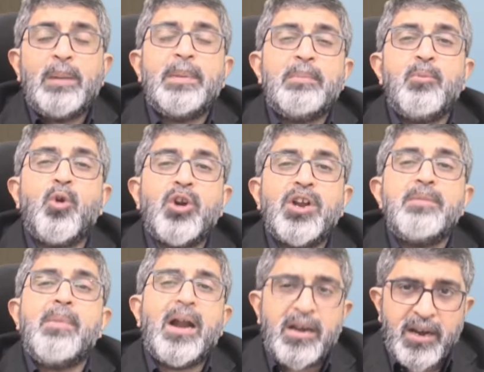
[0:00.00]
be more
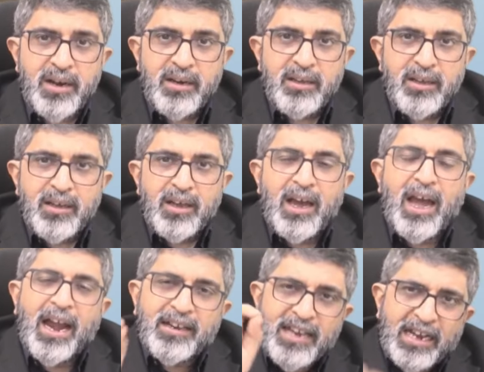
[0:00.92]
demanded,
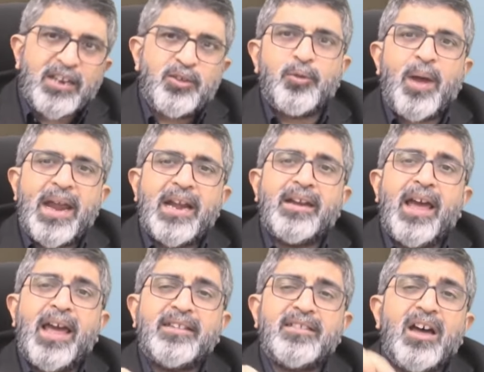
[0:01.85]
and that is why it
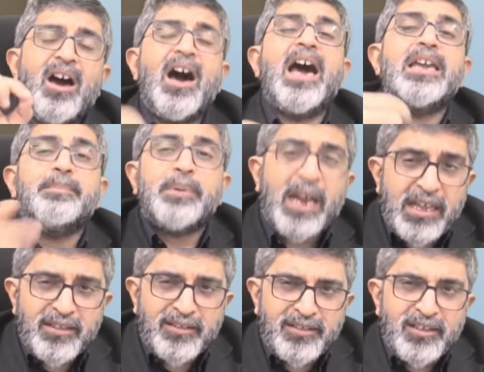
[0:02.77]
has a high
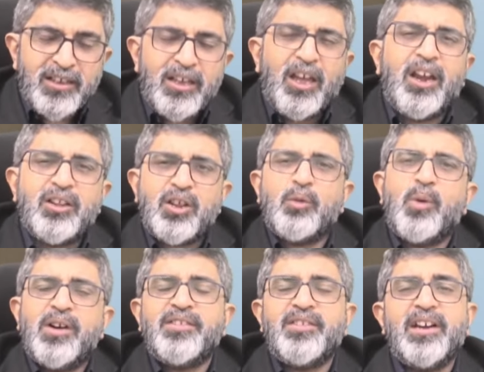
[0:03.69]
price. In other
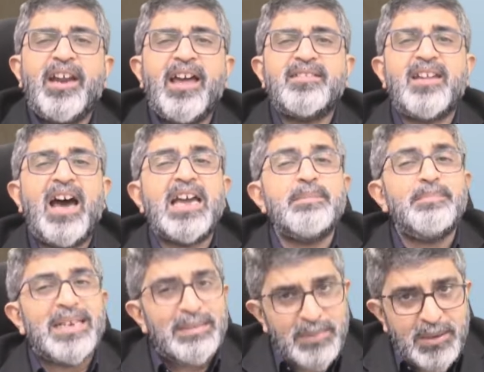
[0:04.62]
words, it has high
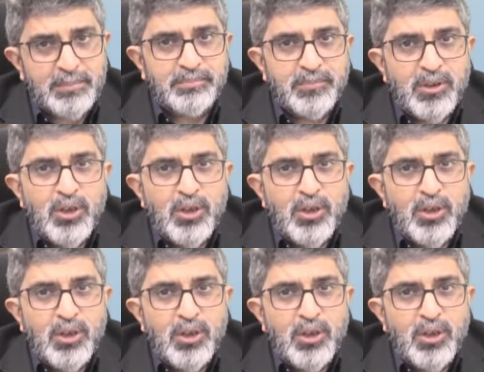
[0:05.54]
premium.